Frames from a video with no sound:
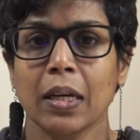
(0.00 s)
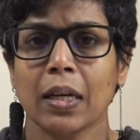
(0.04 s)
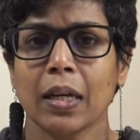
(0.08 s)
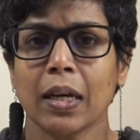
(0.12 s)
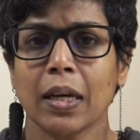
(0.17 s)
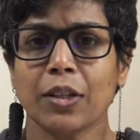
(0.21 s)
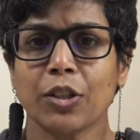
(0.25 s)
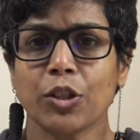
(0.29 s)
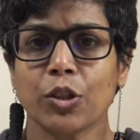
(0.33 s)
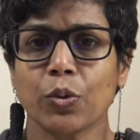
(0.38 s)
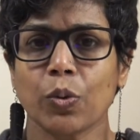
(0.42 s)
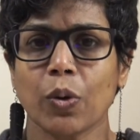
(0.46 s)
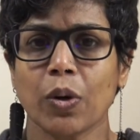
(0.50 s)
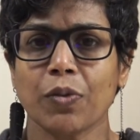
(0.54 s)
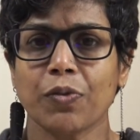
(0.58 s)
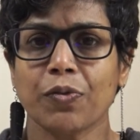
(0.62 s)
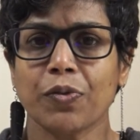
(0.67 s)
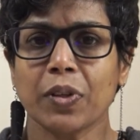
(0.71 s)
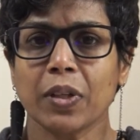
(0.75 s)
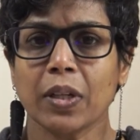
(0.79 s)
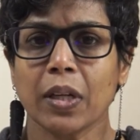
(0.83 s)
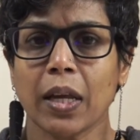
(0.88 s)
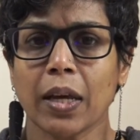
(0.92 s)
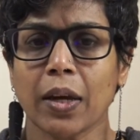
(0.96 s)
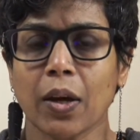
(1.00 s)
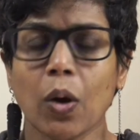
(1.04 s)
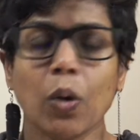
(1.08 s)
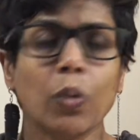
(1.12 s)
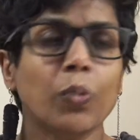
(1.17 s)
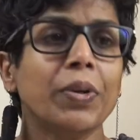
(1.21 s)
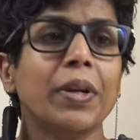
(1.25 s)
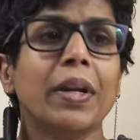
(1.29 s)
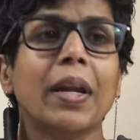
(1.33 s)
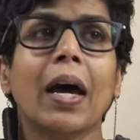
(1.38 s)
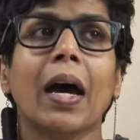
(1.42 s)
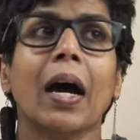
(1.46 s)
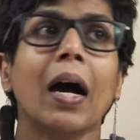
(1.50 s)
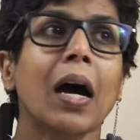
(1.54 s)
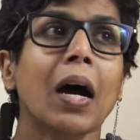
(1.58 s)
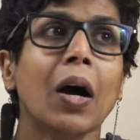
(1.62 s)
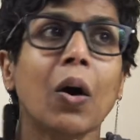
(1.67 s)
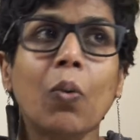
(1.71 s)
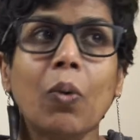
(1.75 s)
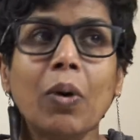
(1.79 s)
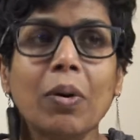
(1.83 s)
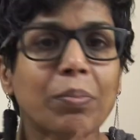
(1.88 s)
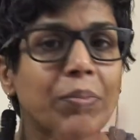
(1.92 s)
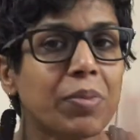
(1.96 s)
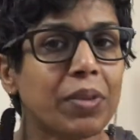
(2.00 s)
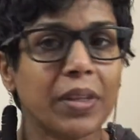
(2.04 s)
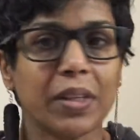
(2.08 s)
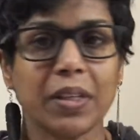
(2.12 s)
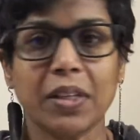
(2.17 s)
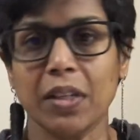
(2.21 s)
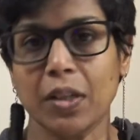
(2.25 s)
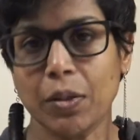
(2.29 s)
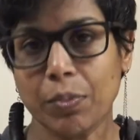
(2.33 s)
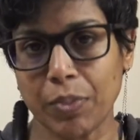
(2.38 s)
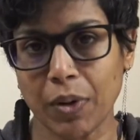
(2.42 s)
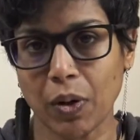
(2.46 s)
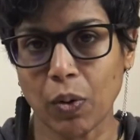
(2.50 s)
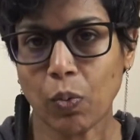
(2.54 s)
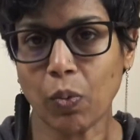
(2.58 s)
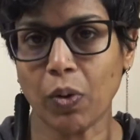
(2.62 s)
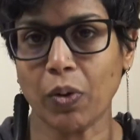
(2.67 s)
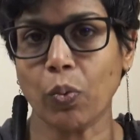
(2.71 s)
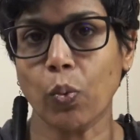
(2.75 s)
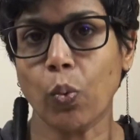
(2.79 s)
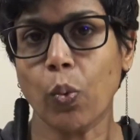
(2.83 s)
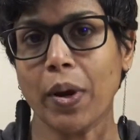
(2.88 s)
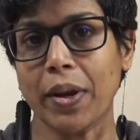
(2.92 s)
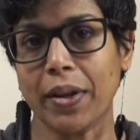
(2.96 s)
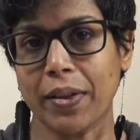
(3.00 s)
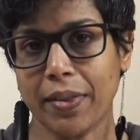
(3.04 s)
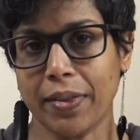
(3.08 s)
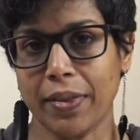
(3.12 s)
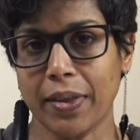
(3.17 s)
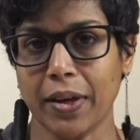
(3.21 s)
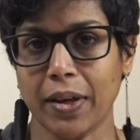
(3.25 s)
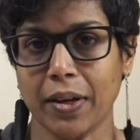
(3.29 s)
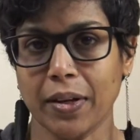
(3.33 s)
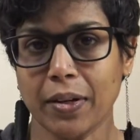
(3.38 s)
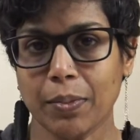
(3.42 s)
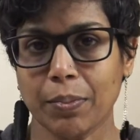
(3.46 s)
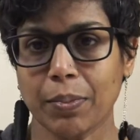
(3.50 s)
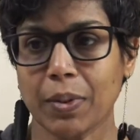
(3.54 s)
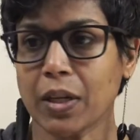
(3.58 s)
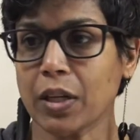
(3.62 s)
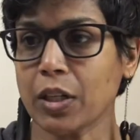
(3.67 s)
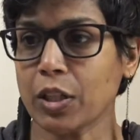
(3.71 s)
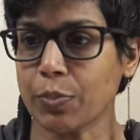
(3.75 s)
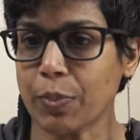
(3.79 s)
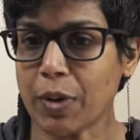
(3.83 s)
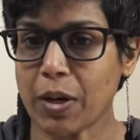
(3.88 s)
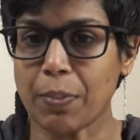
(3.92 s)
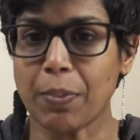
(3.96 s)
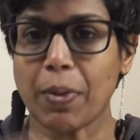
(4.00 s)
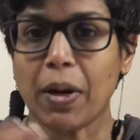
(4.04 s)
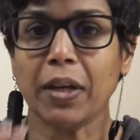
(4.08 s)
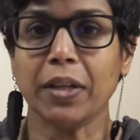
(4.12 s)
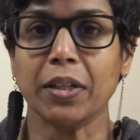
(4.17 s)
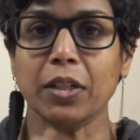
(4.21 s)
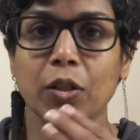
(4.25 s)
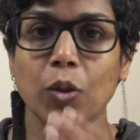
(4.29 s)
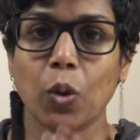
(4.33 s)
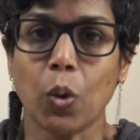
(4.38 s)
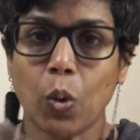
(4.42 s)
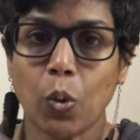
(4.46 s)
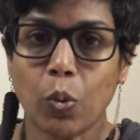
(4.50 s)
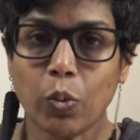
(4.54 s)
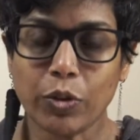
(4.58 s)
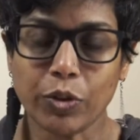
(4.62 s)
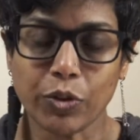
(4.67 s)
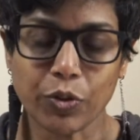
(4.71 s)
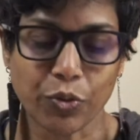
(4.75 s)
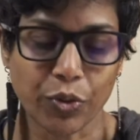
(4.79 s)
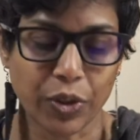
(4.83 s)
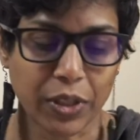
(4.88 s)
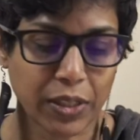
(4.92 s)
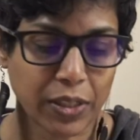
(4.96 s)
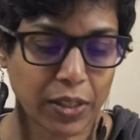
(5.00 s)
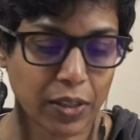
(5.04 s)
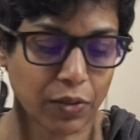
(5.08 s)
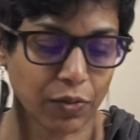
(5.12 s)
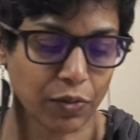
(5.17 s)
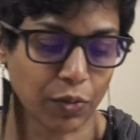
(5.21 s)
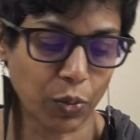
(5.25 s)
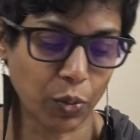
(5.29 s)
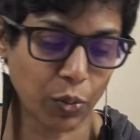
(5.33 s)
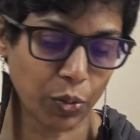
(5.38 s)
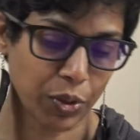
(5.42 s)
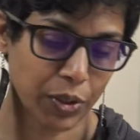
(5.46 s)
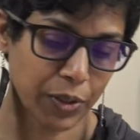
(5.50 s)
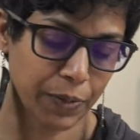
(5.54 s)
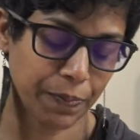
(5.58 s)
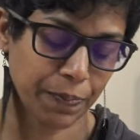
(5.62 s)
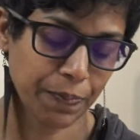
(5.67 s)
And so I feel like, now I'm thinking about what went then, because my mind is always racing forward.